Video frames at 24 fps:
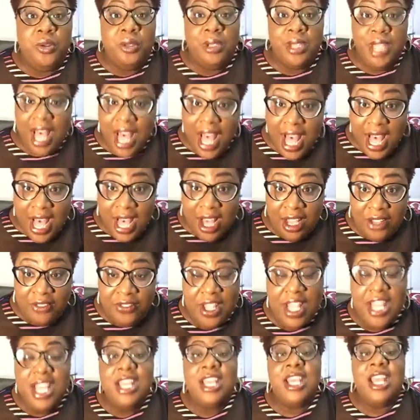love
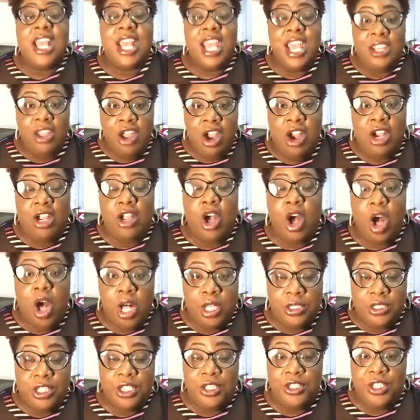in our
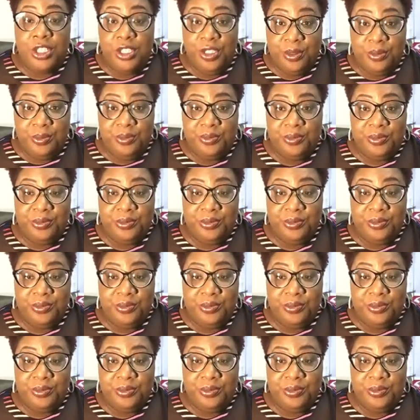call to do.